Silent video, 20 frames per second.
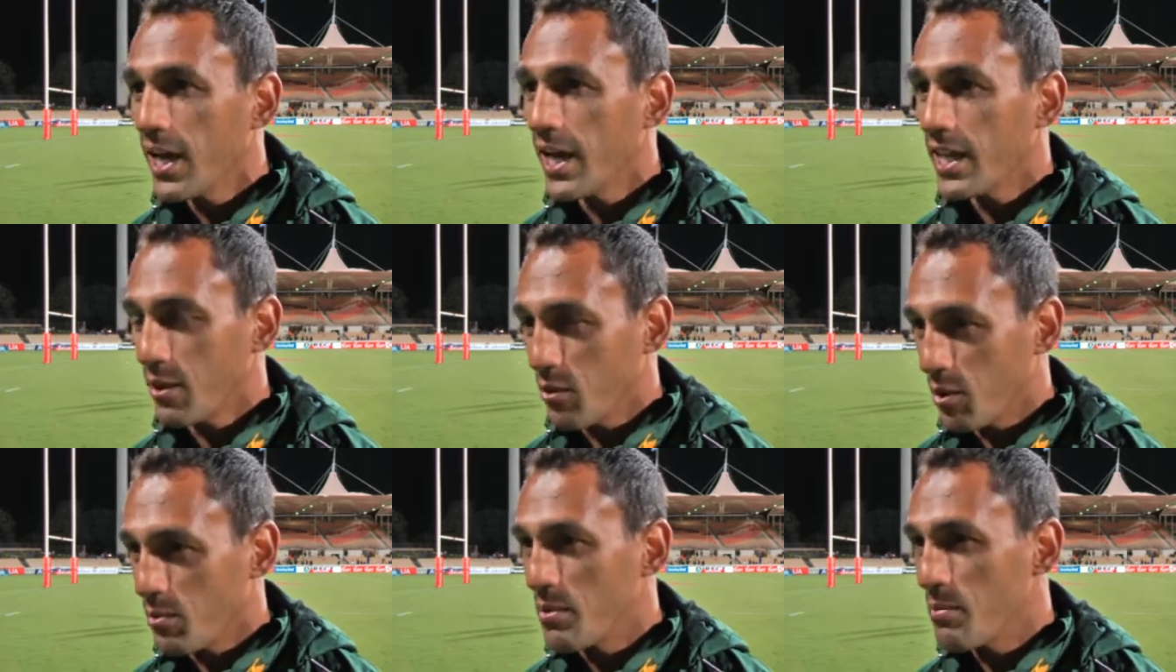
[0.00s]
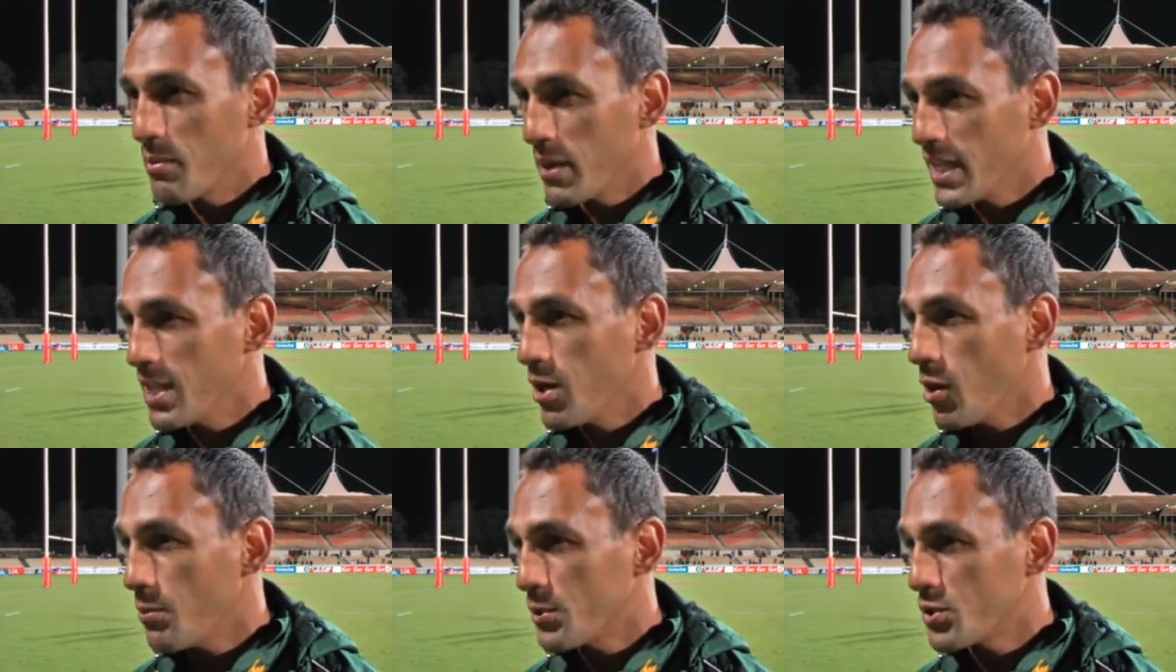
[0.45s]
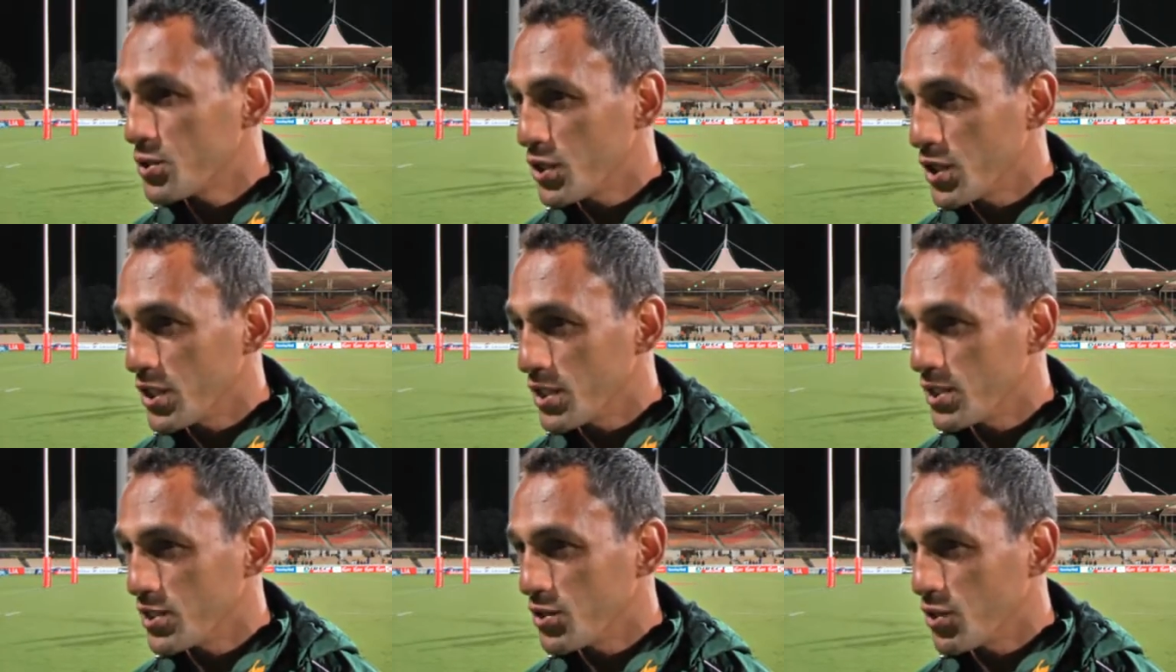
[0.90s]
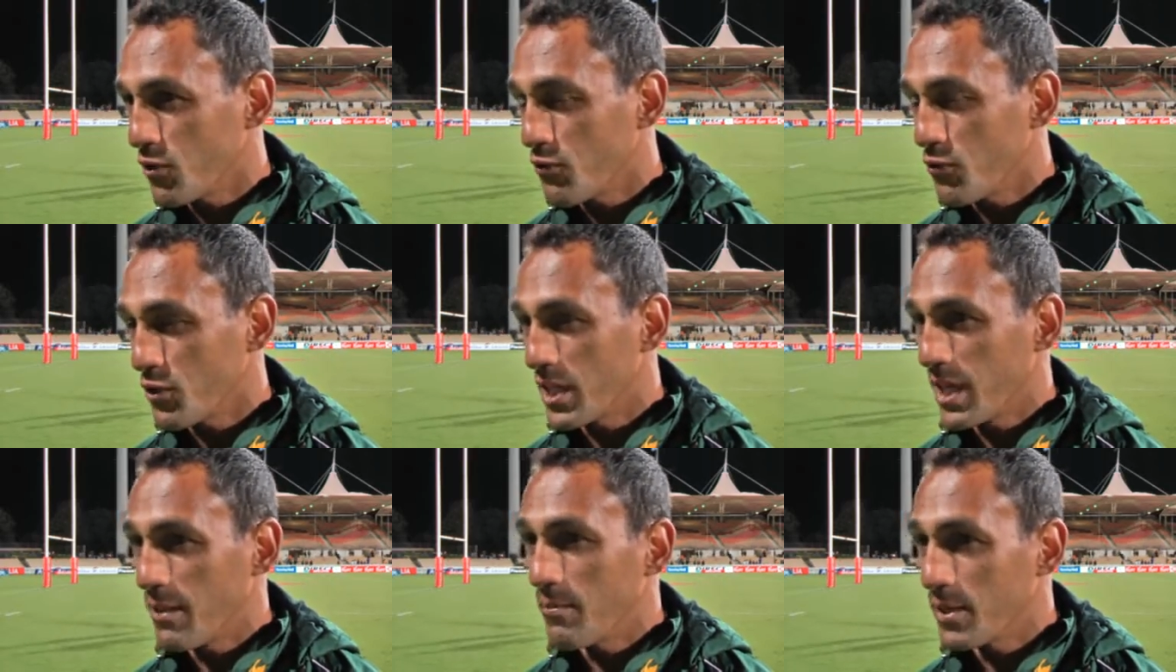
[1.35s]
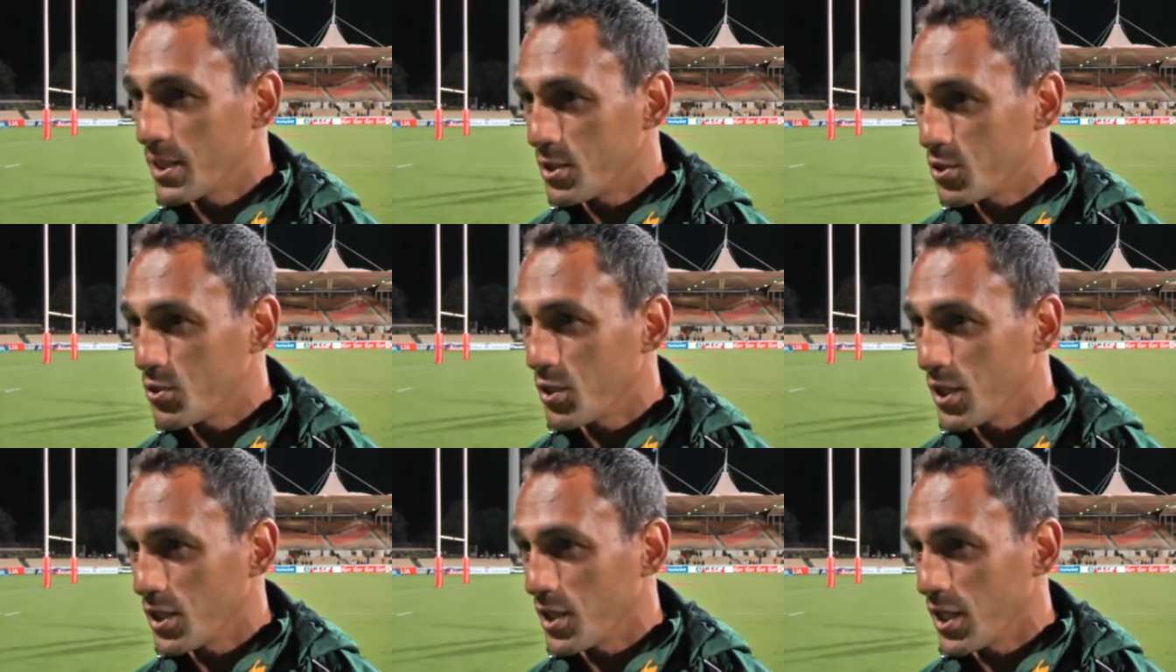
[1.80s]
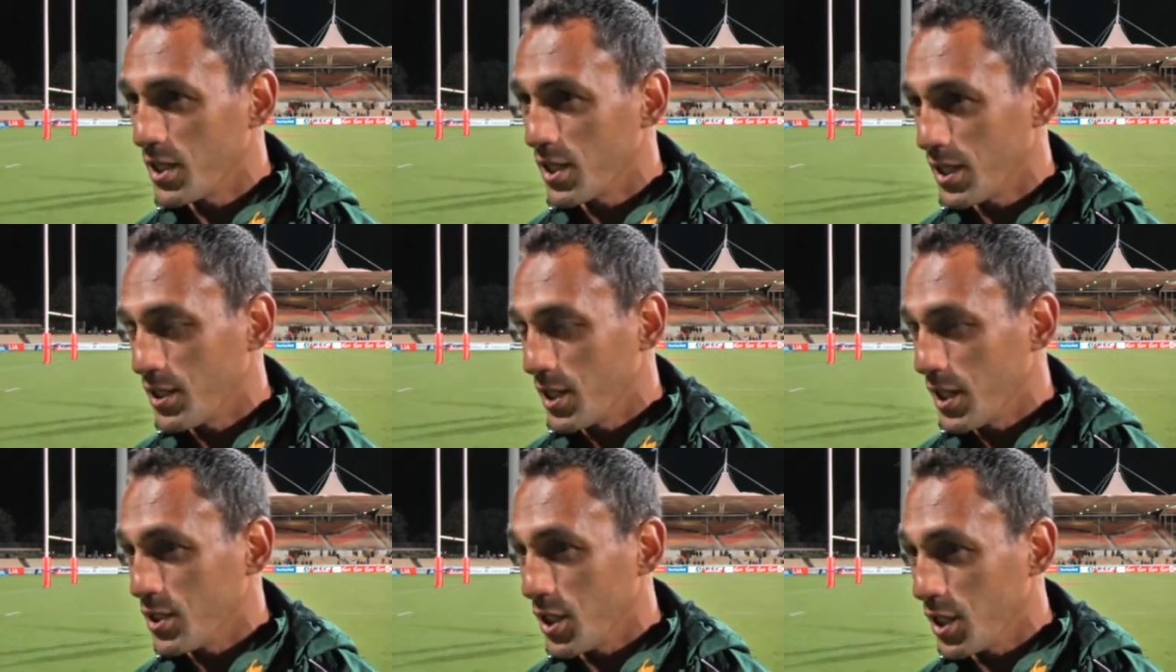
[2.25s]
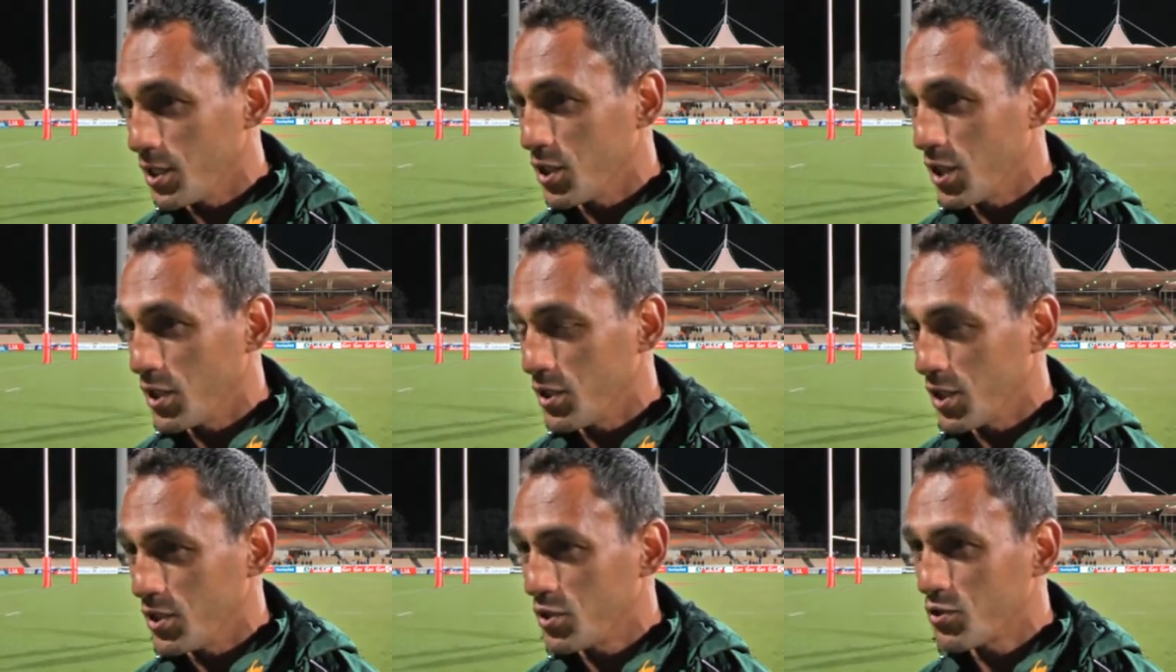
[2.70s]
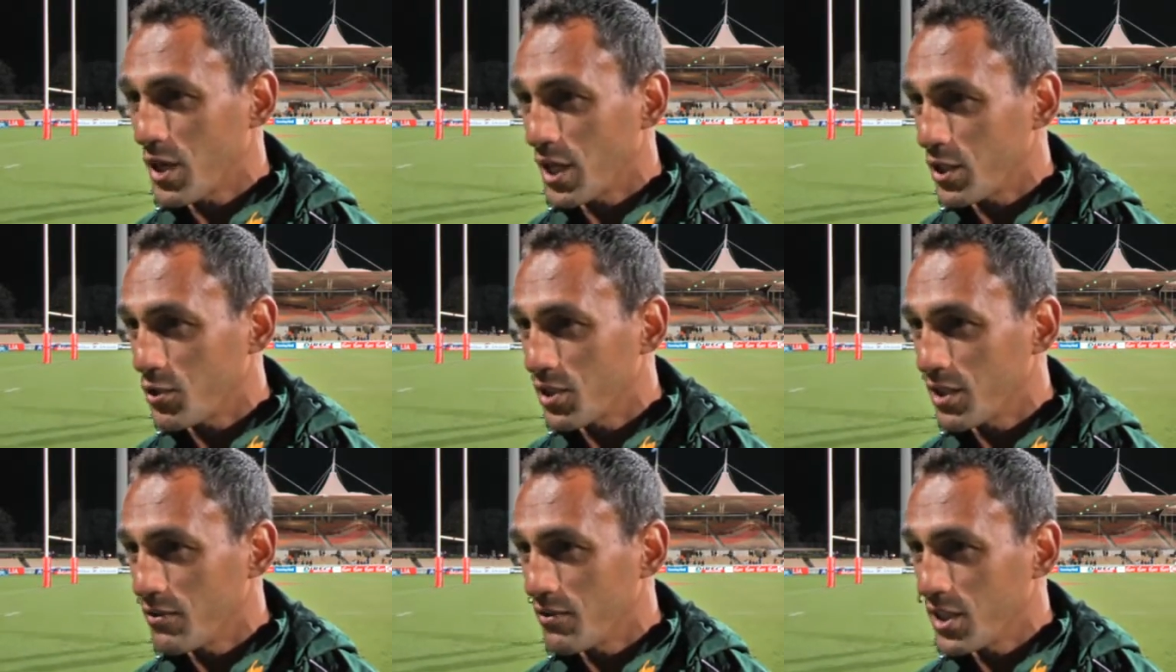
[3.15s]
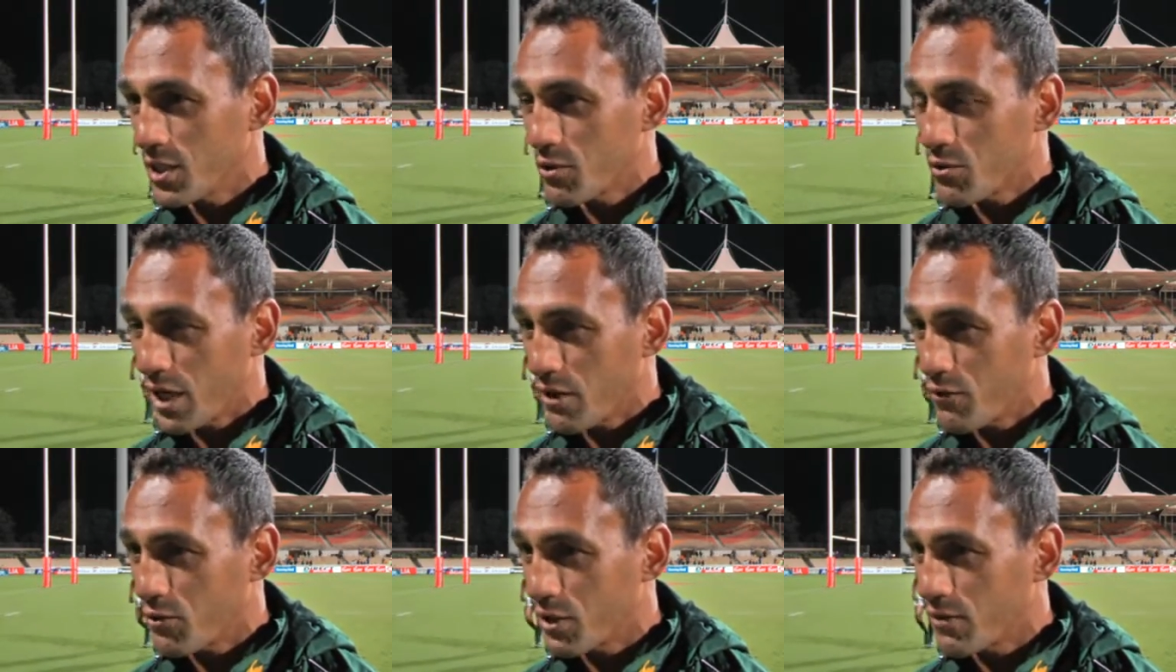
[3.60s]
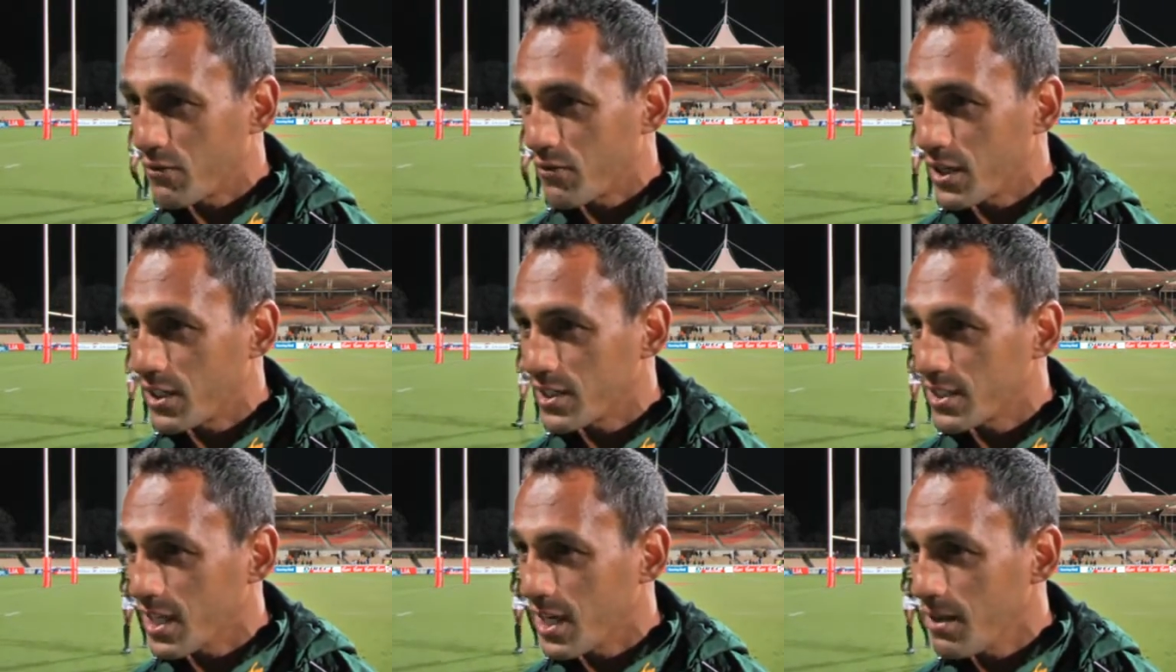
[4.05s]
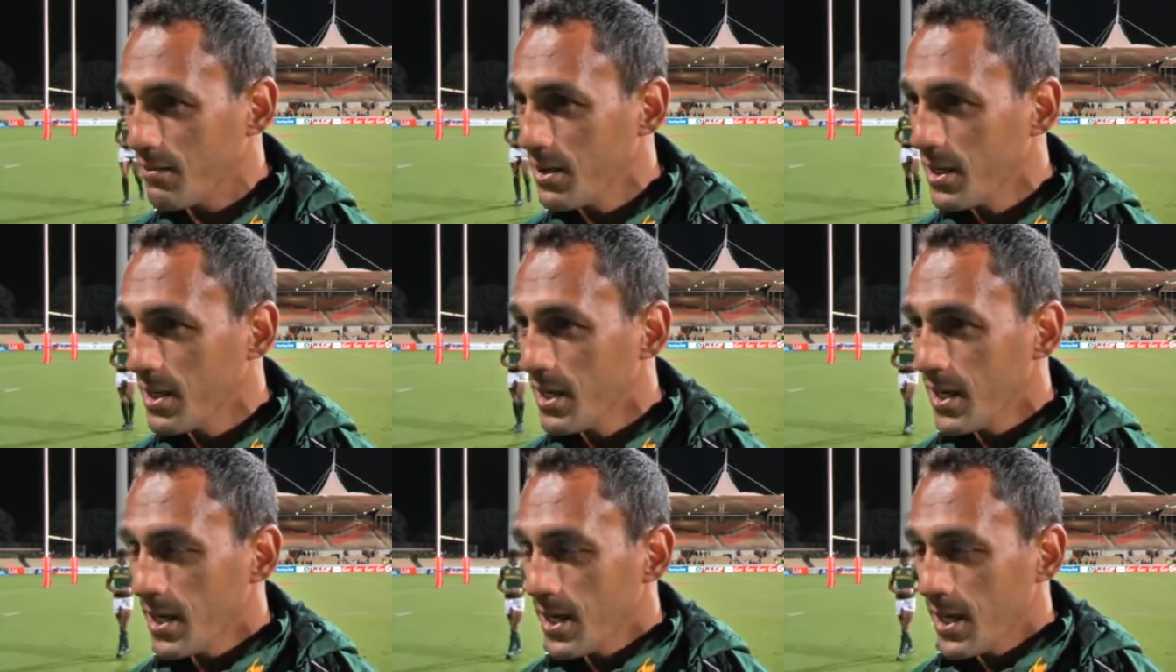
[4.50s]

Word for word: and there will be many opportunities you know, for them and to and, and, and, and, and try to give it a crack for the first time.